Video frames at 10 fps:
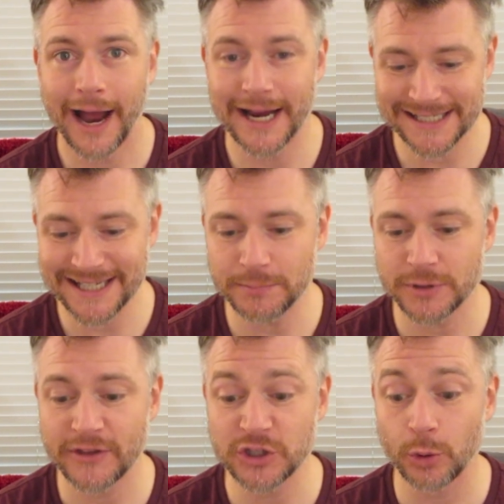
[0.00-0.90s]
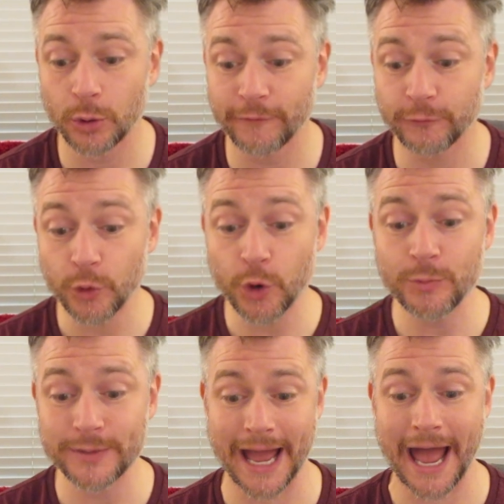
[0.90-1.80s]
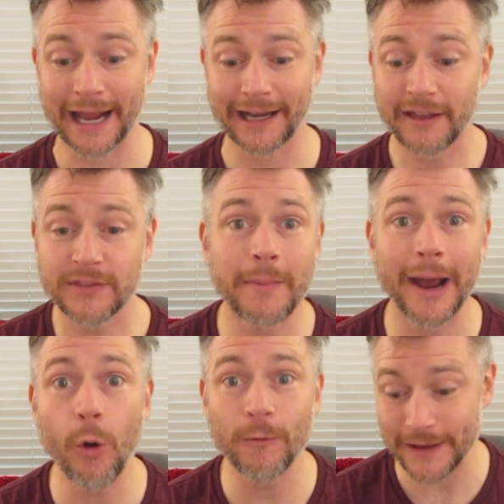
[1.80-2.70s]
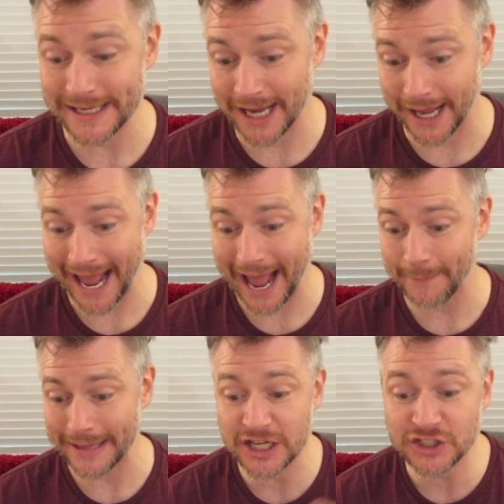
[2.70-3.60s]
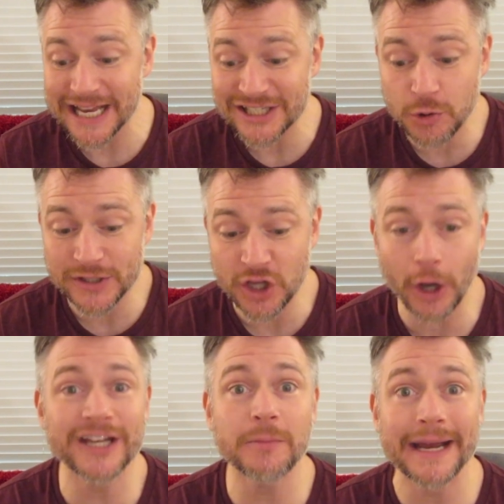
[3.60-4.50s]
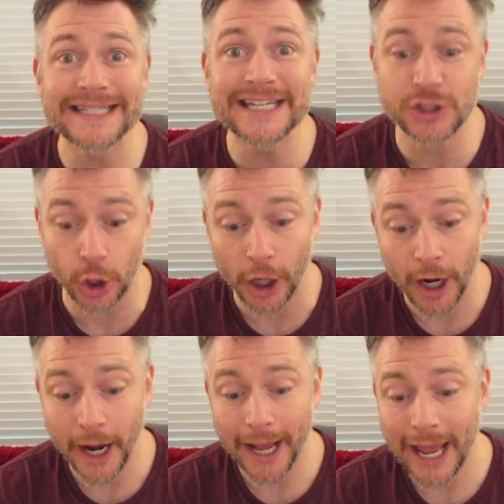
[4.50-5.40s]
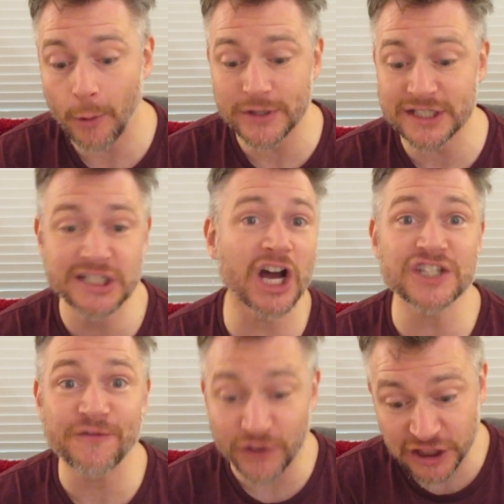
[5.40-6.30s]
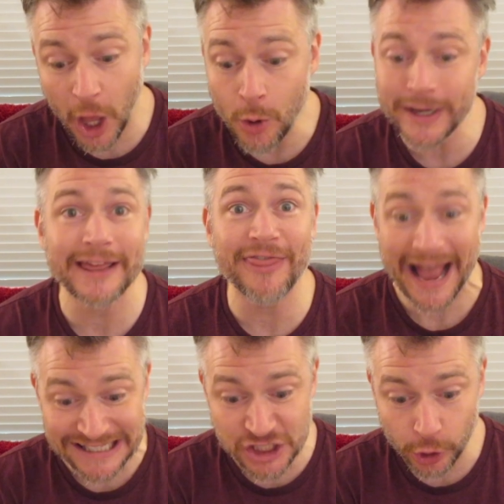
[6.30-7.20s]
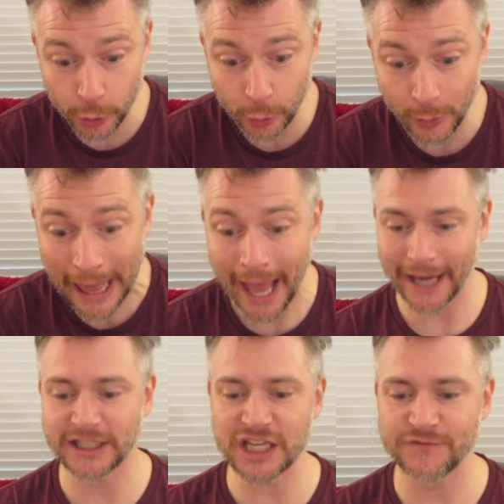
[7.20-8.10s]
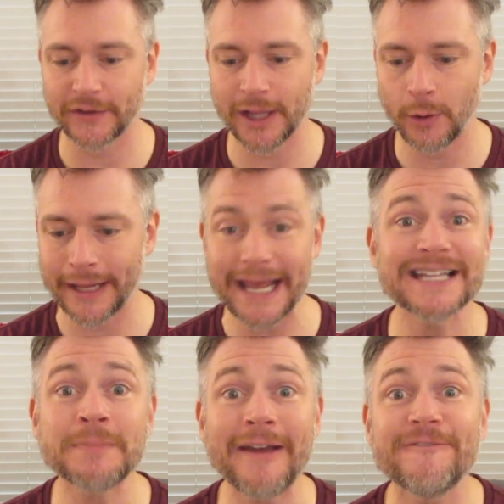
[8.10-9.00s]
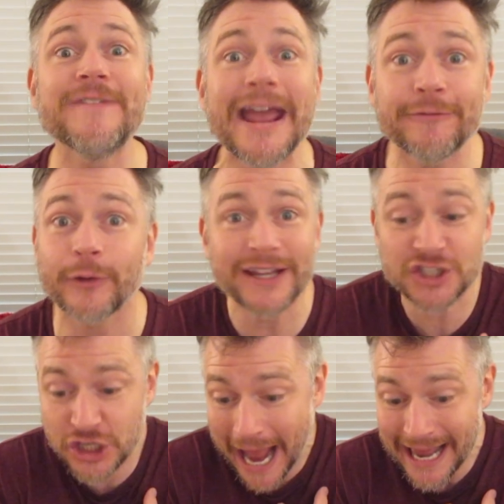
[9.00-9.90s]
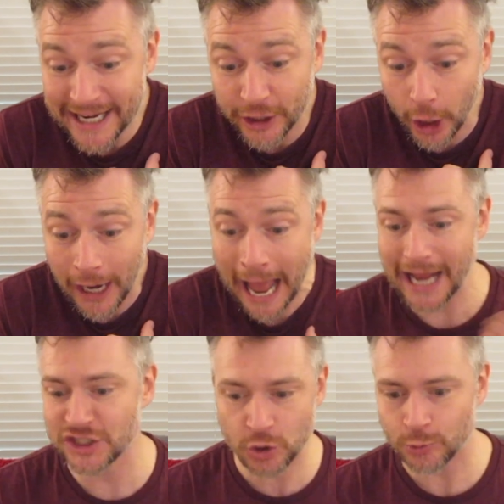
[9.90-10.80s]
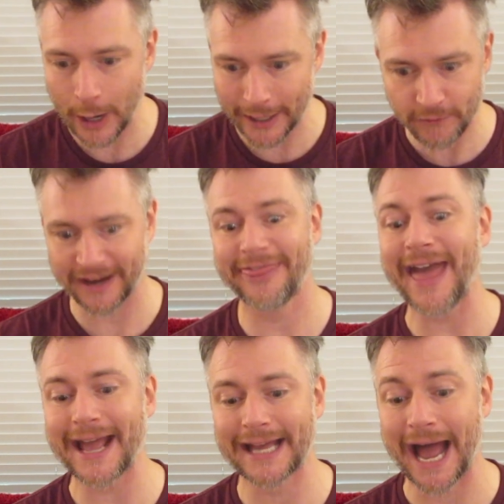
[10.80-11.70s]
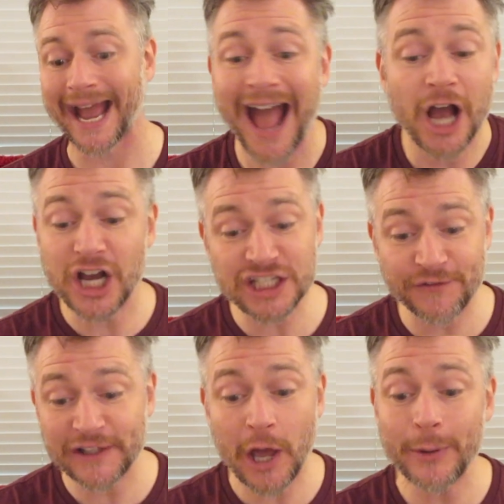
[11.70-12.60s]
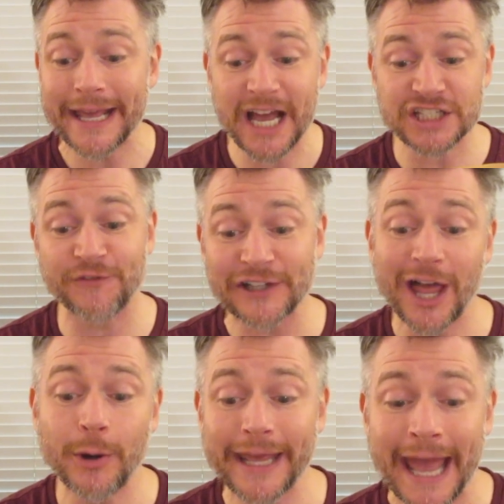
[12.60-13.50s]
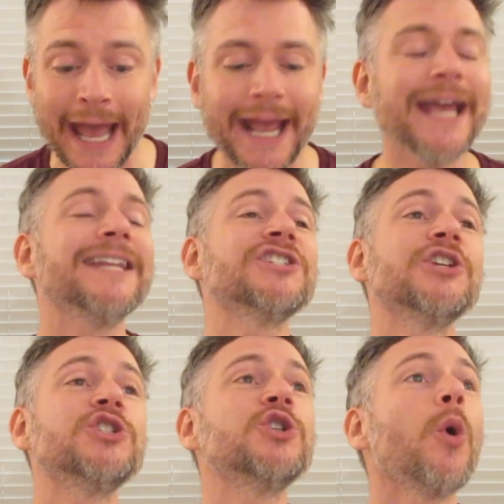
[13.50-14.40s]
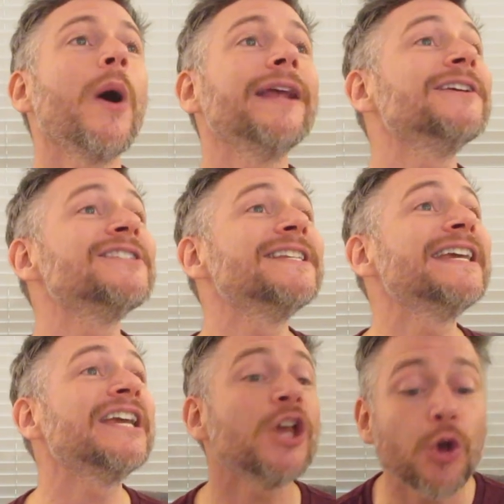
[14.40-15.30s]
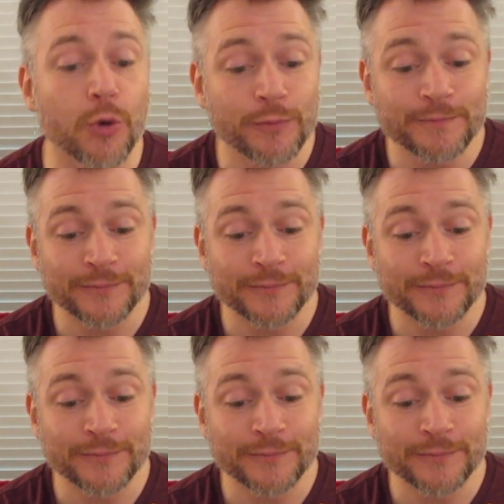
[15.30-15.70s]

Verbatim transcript: I skipped to the door of room nine. Then my whole face got happy, because guess who was talking to my teacher? It was Gus Vallony, that's who. And Gus Vallony is my favorite janitor. I zoomed right over to that guy. Gus Vallony, Gus Vallony, it is a joy to see you.